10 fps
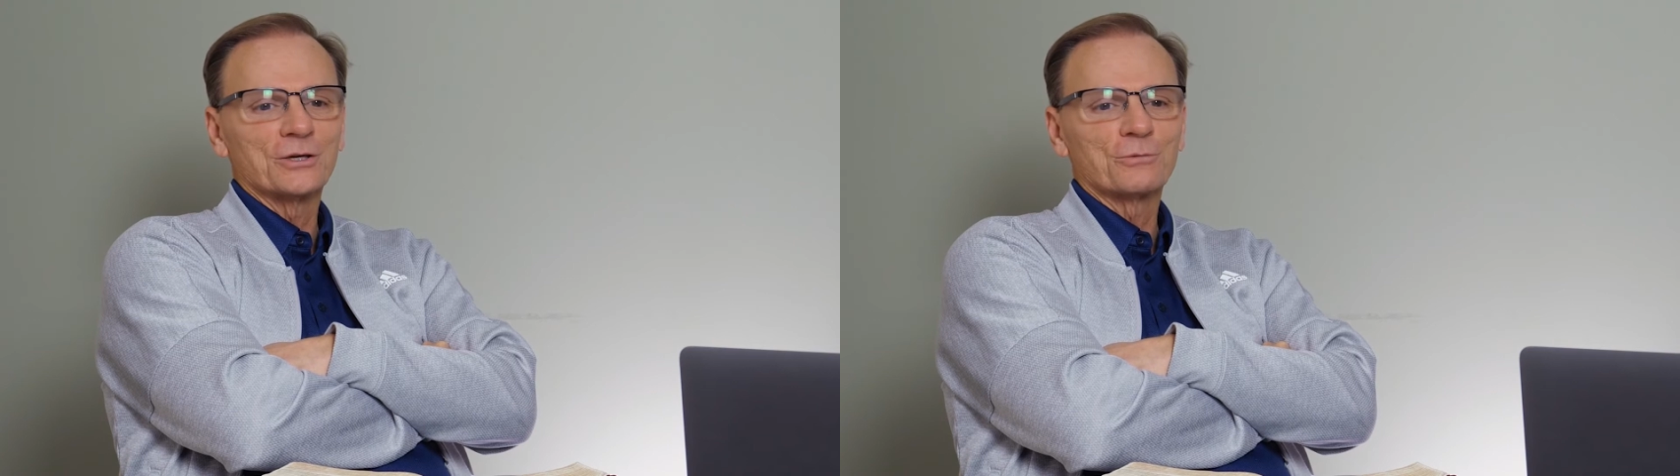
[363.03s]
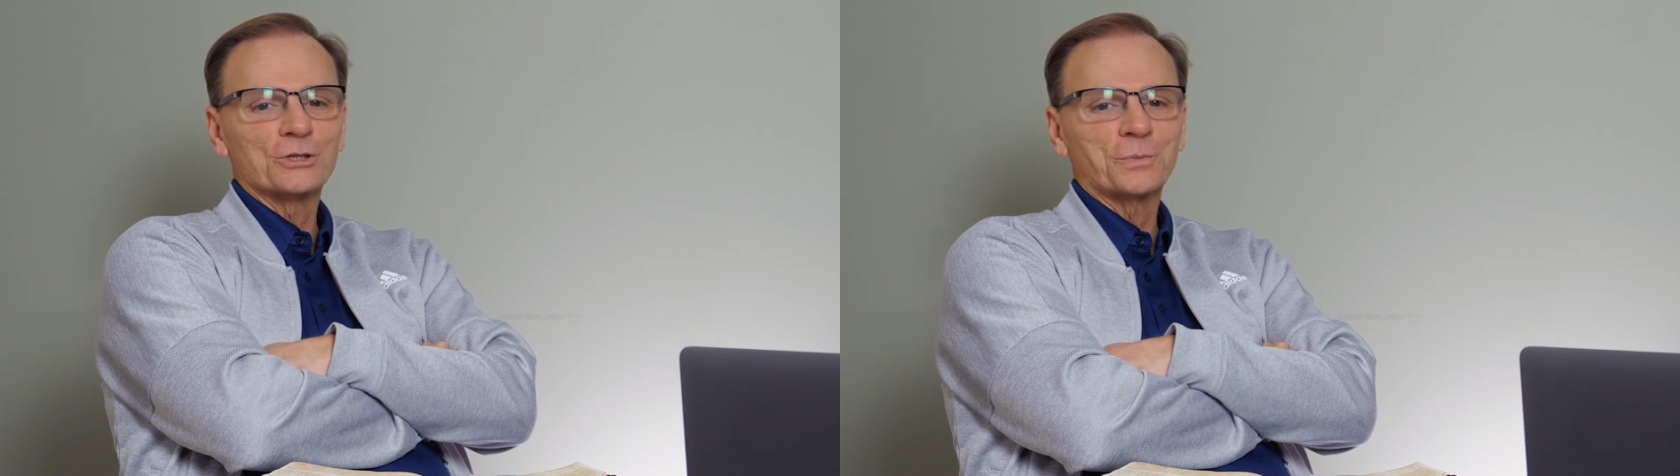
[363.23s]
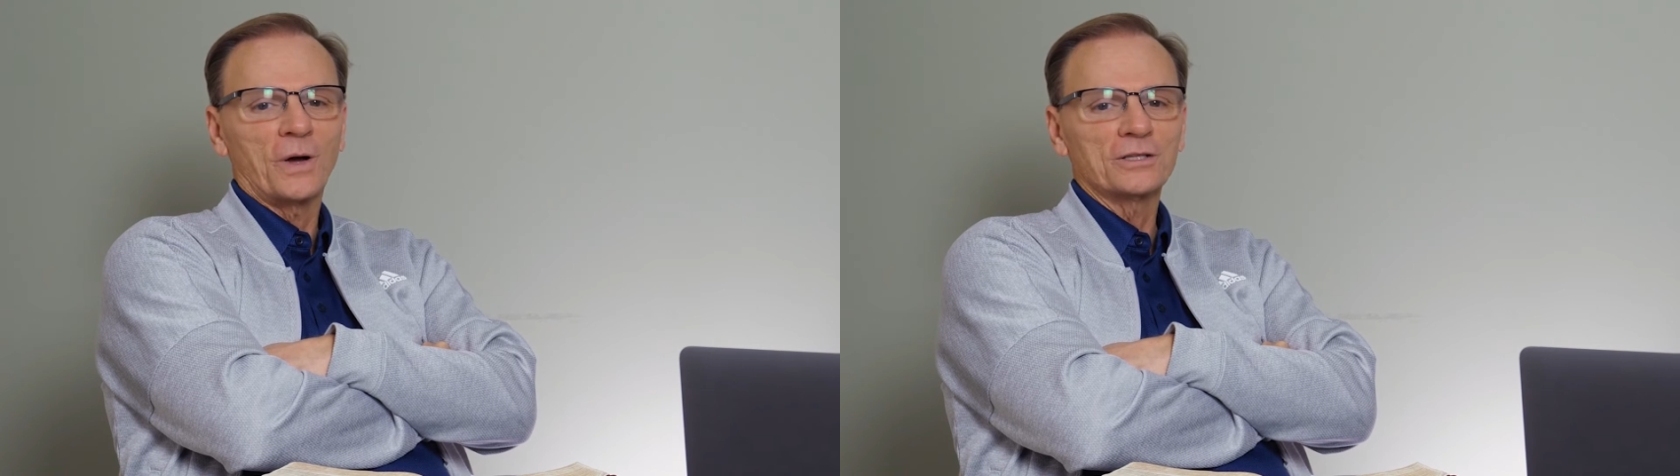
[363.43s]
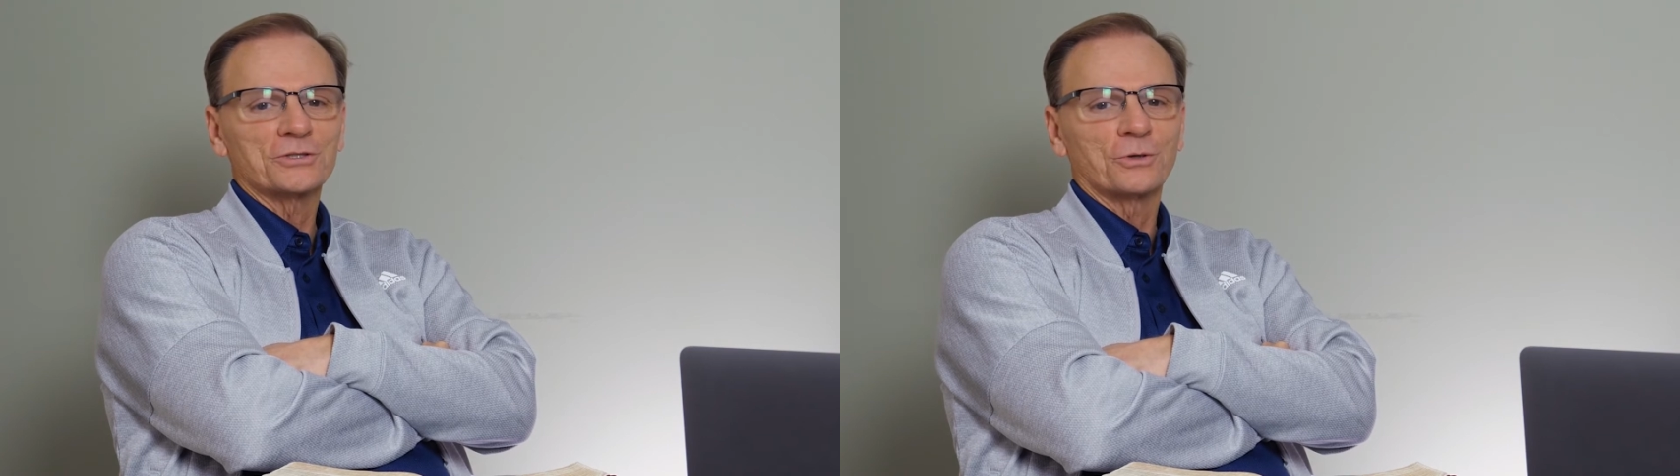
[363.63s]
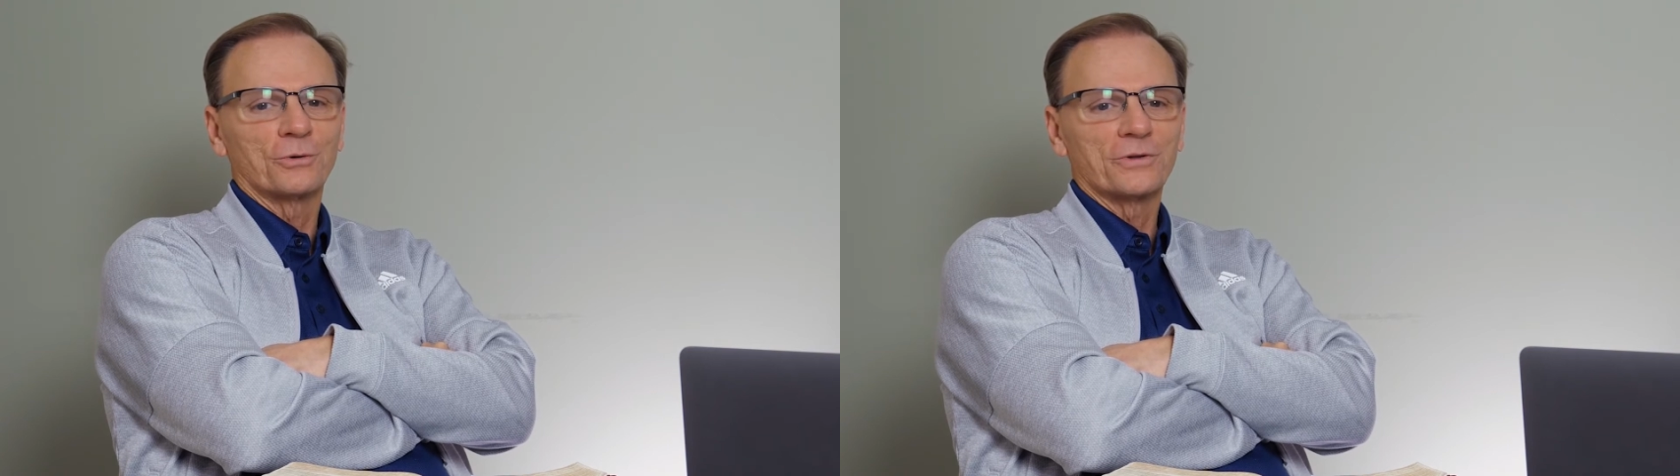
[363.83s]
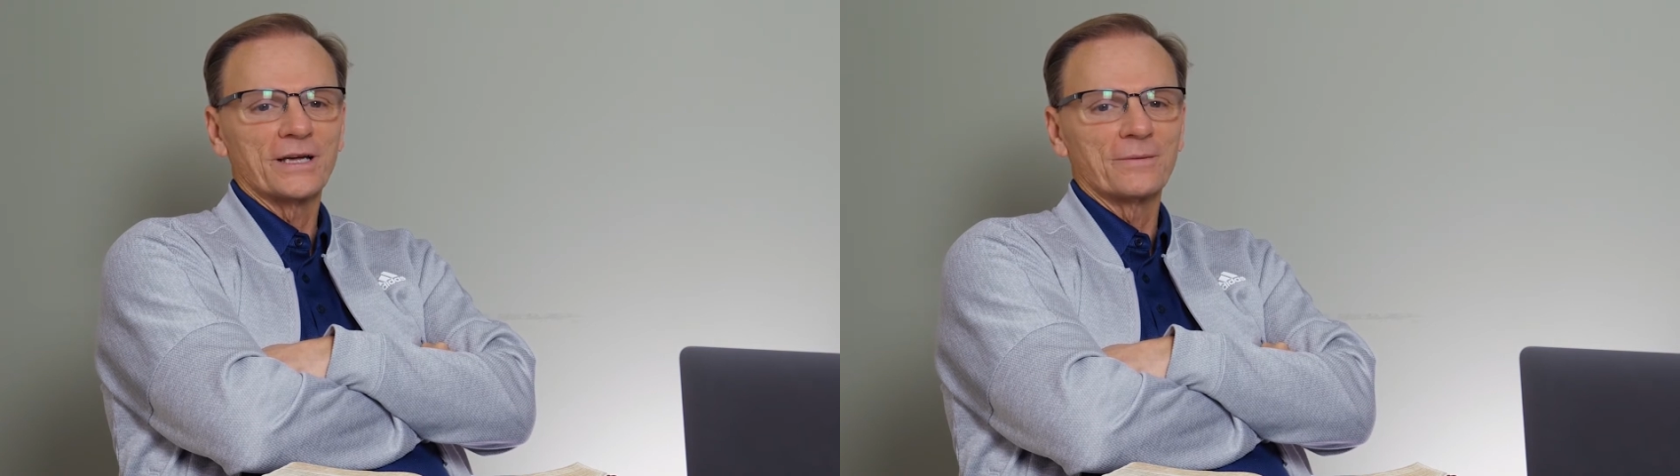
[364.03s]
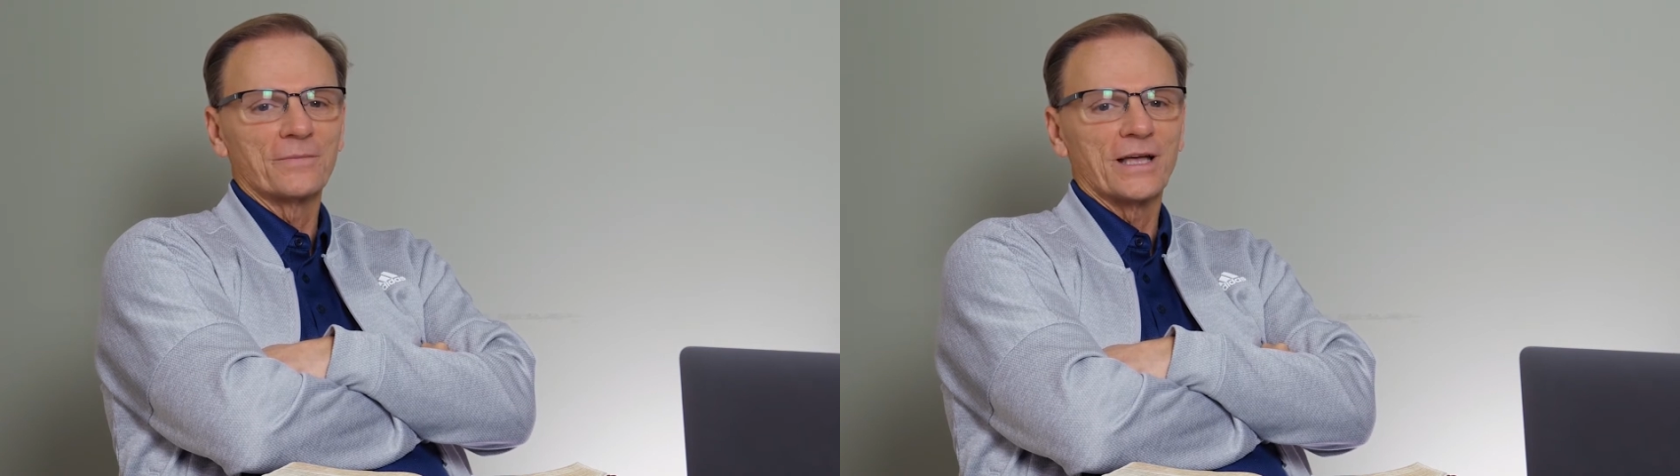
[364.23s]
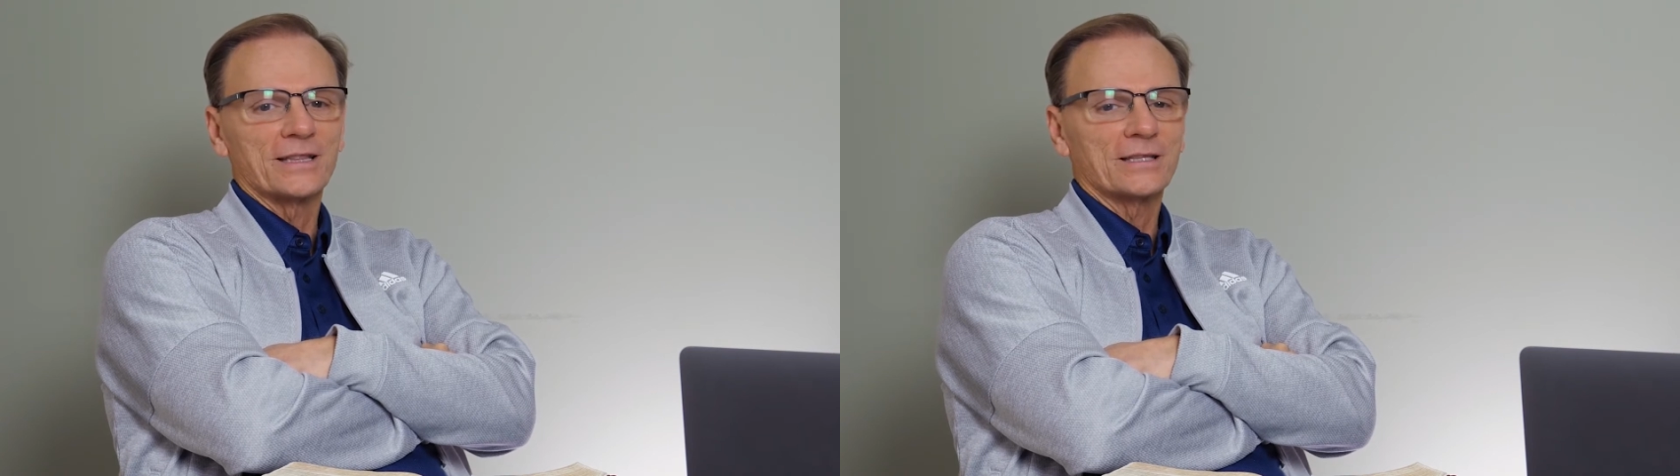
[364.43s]
the response told
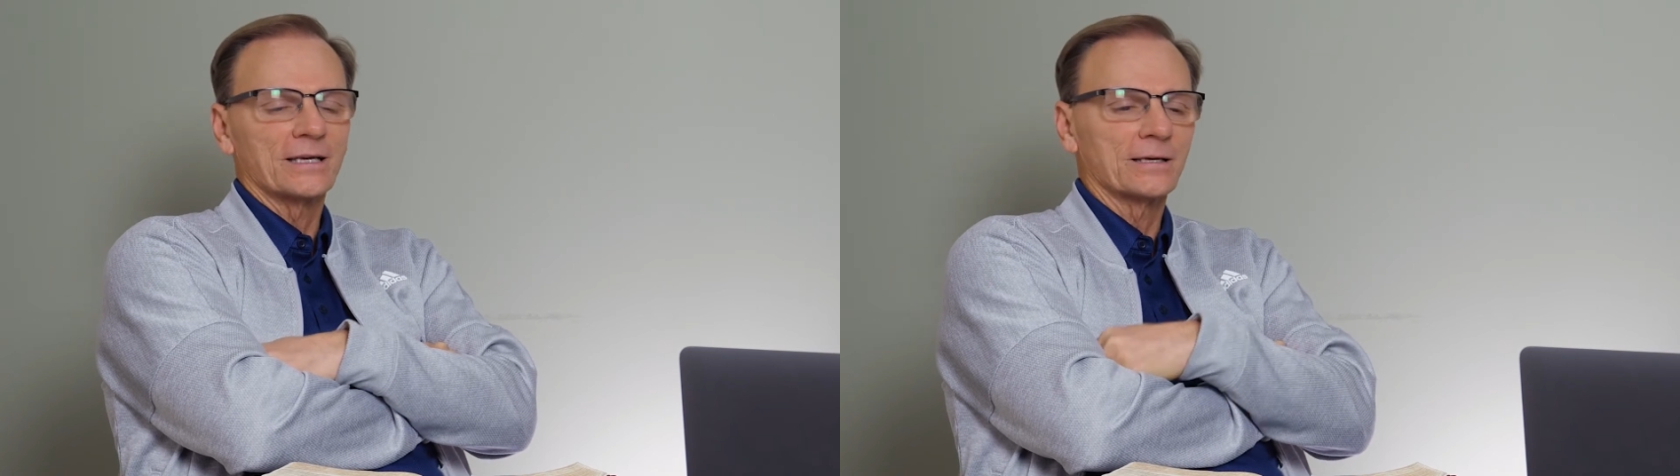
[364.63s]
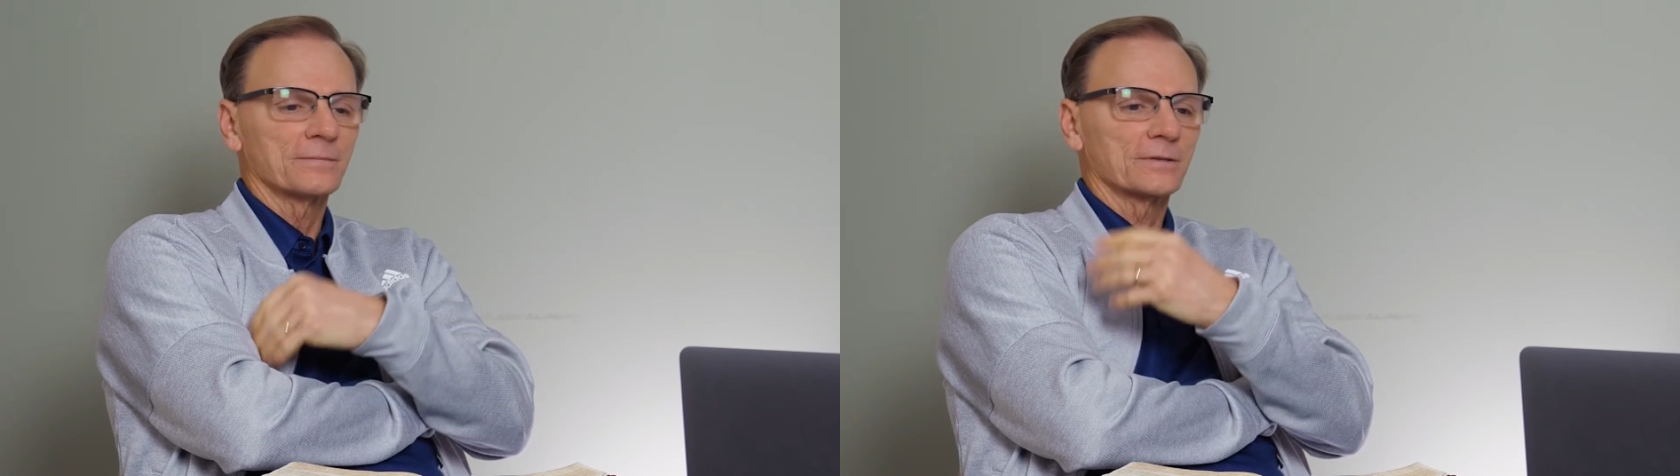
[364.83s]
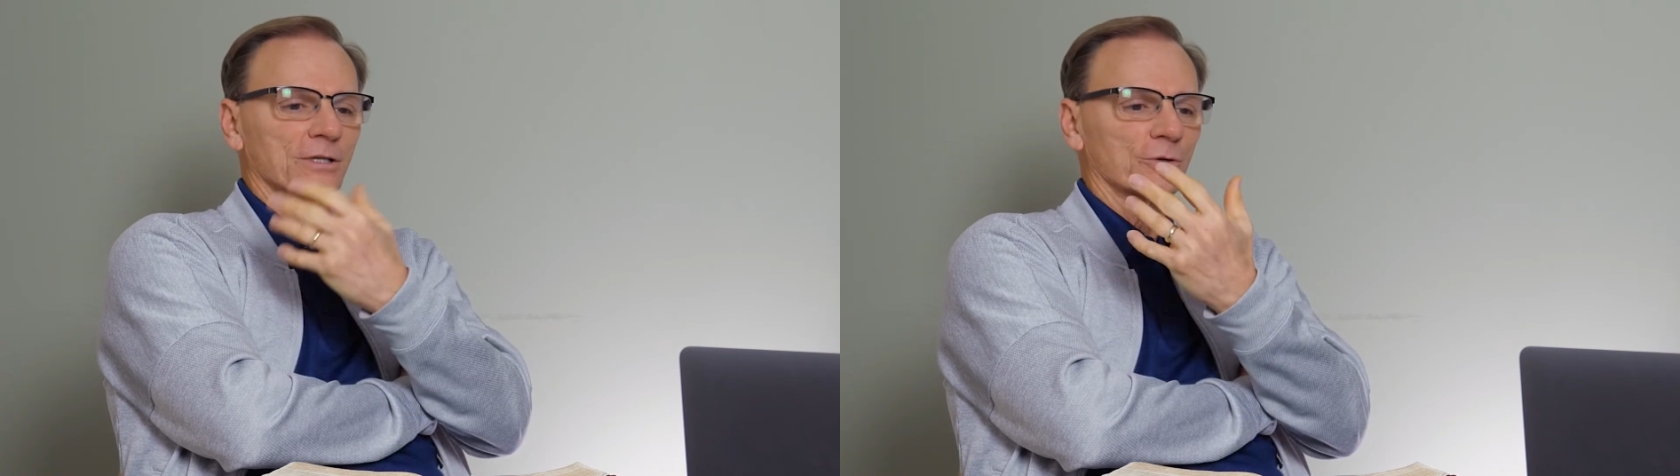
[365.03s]
them that the